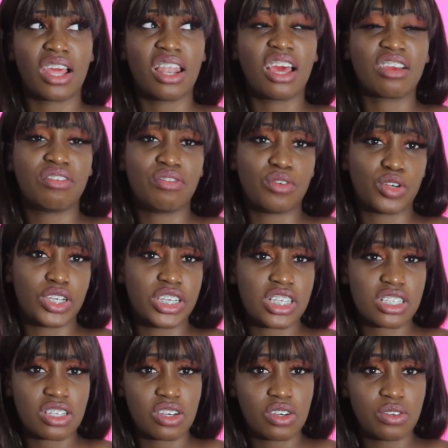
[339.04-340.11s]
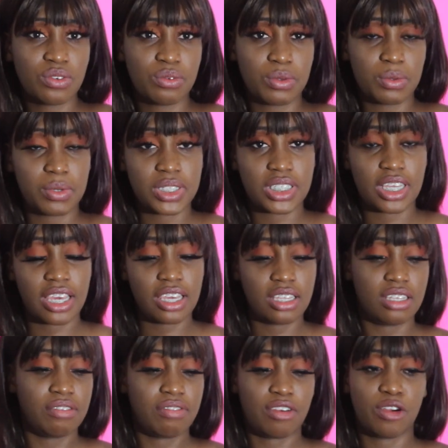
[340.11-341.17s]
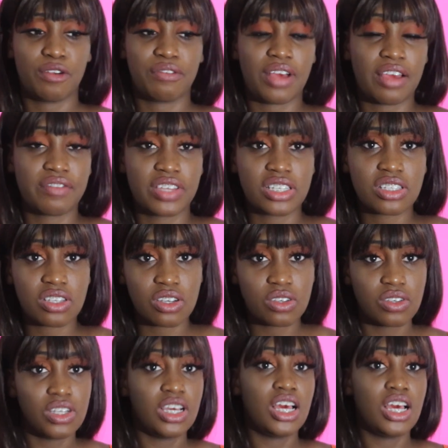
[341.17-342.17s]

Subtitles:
Like 4 years ago, we went to Haiti, 4 or 5 years ago.